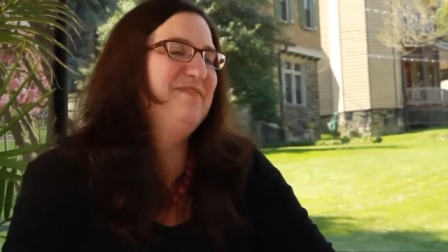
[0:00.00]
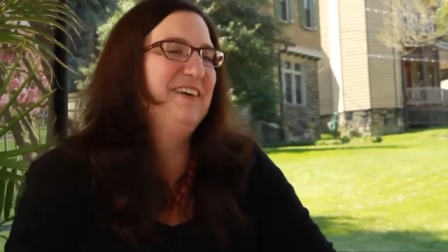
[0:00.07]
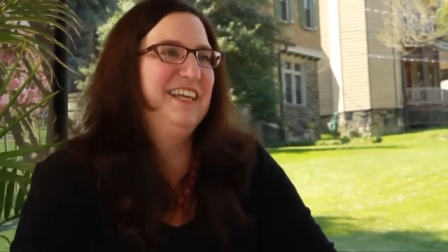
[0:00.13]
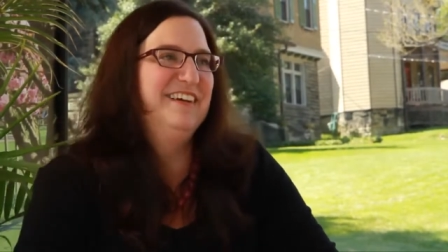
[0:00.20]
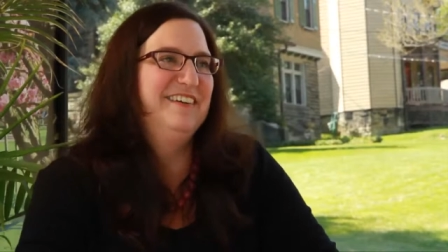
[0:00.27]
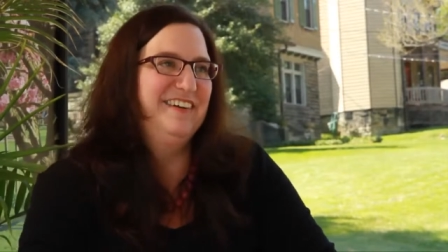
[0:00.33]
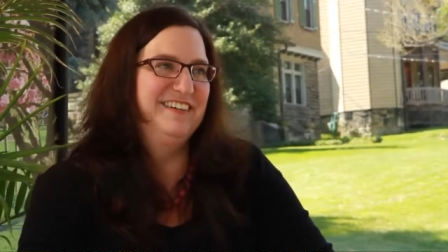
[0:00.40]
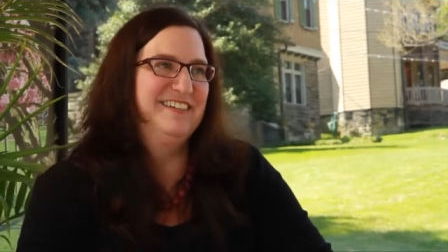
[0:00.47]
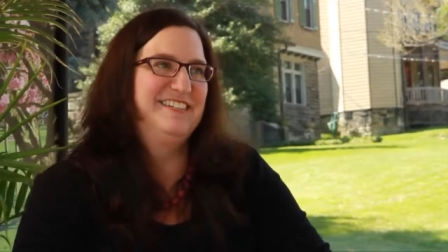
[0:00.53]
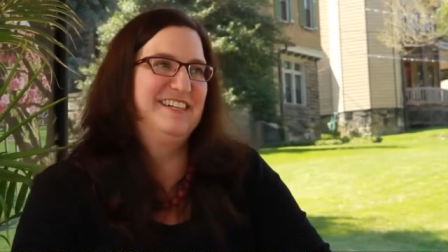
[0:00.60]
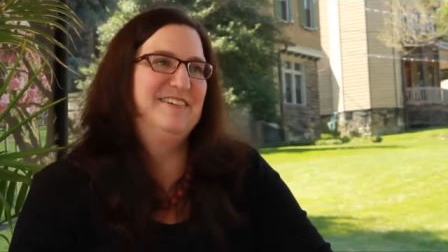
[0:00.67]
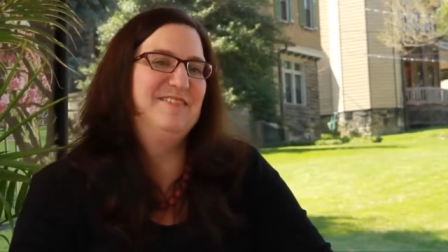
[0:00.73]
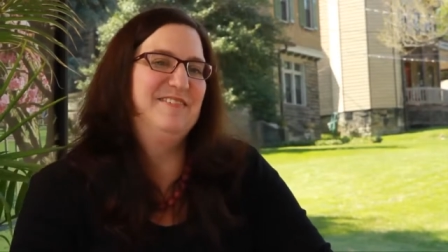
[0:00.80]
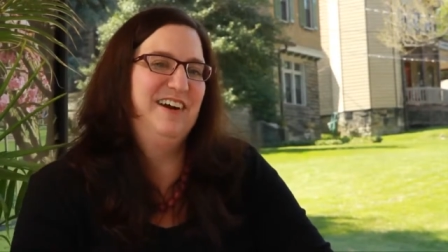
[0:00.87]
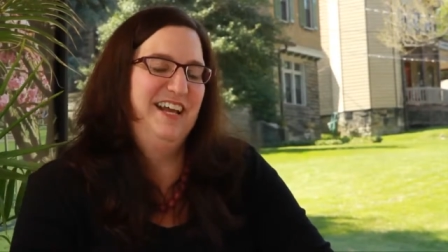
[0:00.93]
it, but you
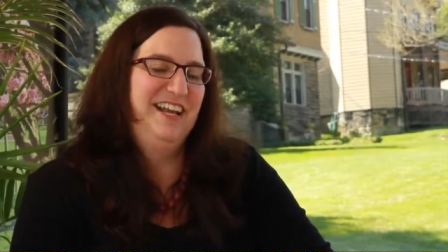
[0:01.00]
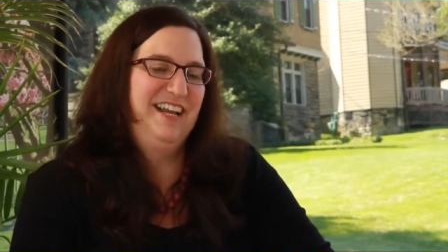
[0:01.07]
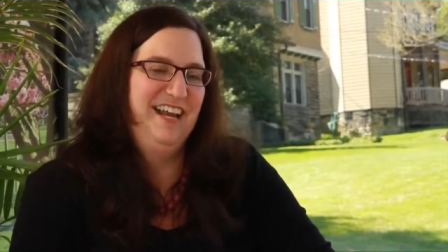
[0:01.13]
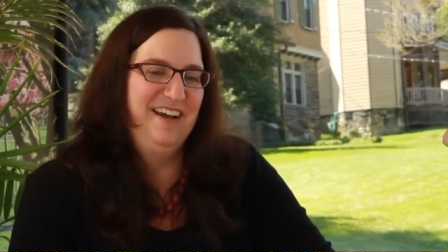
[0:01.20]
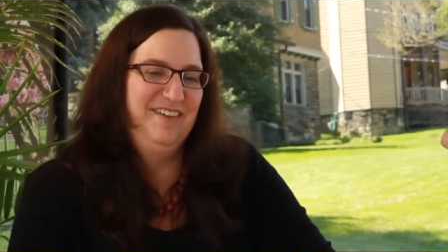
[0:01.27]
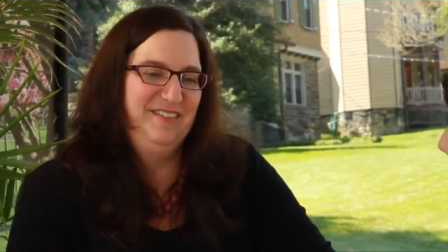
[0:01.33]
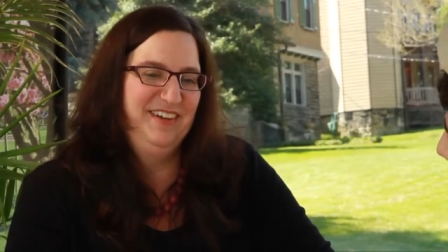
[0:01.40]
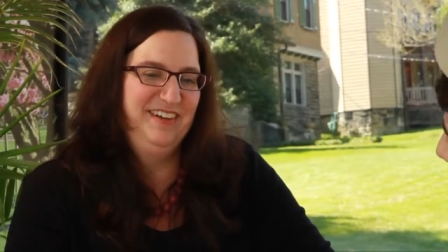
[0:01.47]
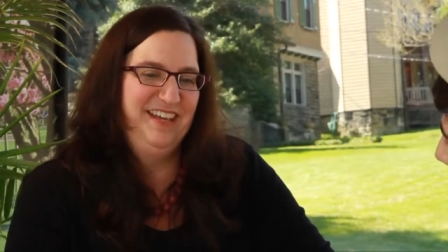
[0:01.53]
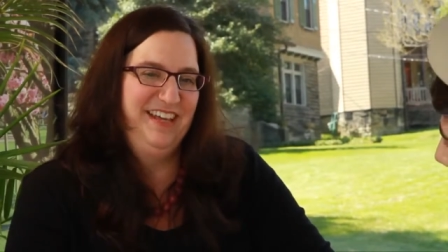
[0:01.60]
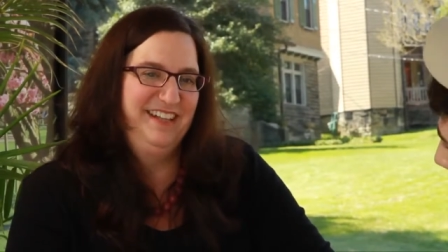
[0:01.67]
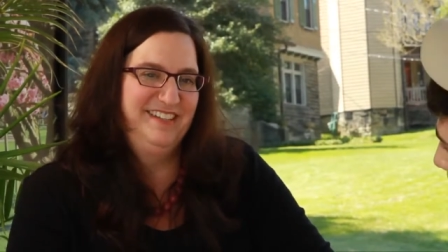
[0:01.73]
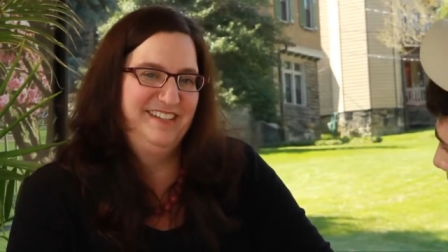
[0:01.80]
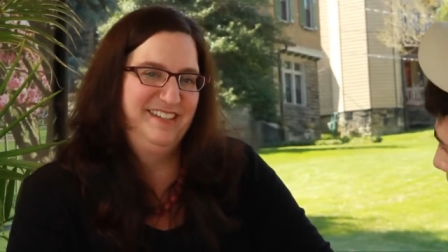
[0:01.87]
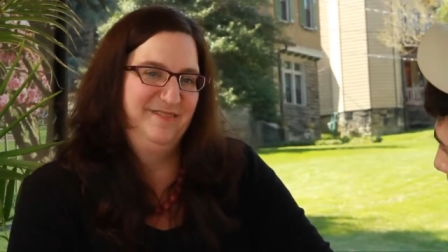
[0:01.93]
also want um, your
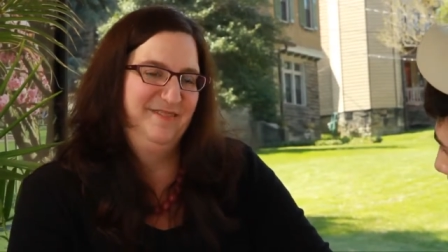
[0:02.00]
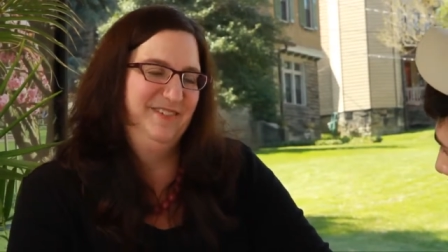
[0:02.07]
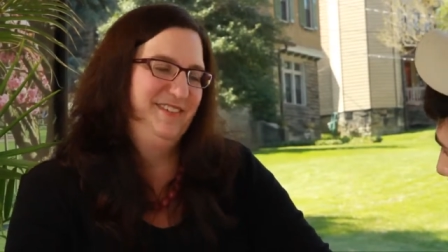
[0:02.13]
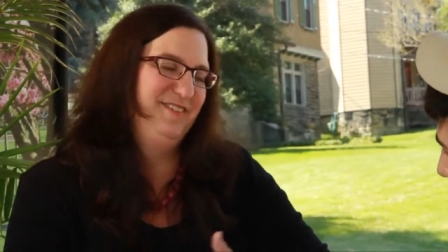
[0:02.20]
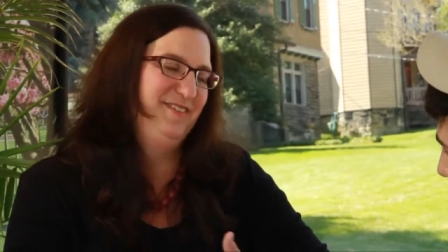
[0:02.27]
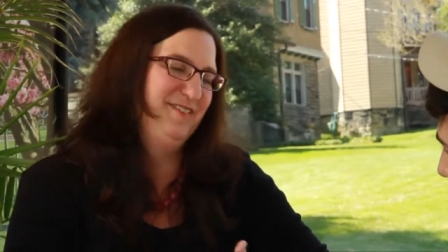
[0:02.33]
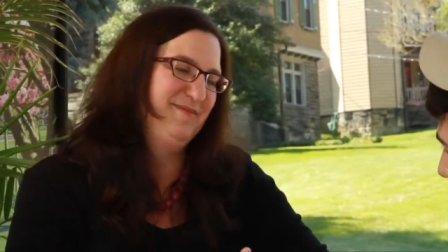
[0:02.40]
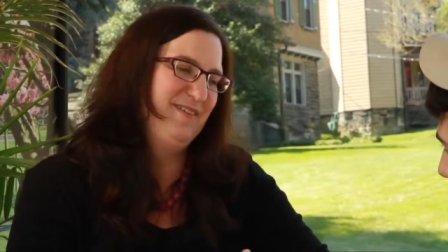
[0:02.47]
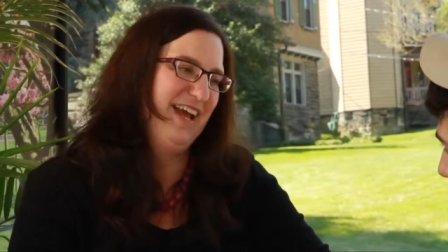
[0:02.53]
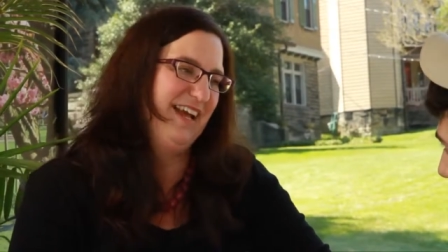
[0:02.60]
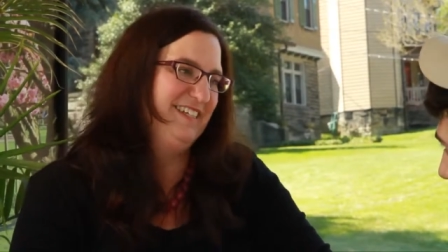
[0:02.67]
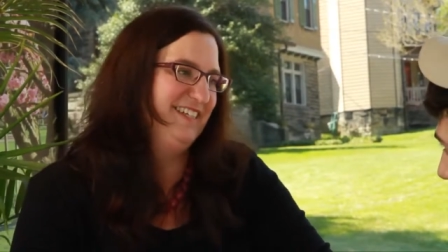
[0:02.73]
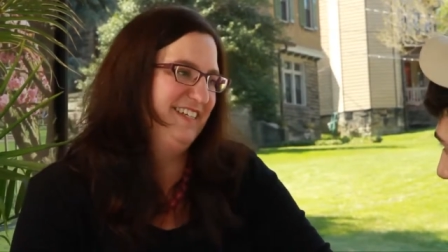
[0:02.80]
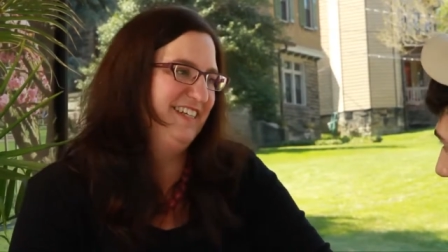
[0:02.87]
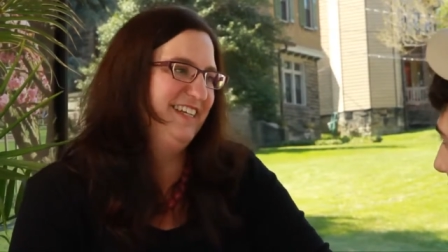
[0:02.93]
kids to pursue their
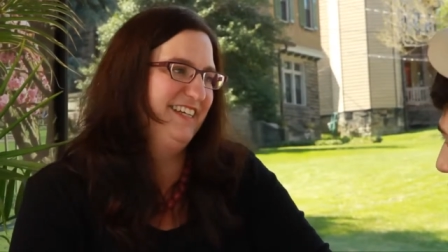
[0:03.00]
passion.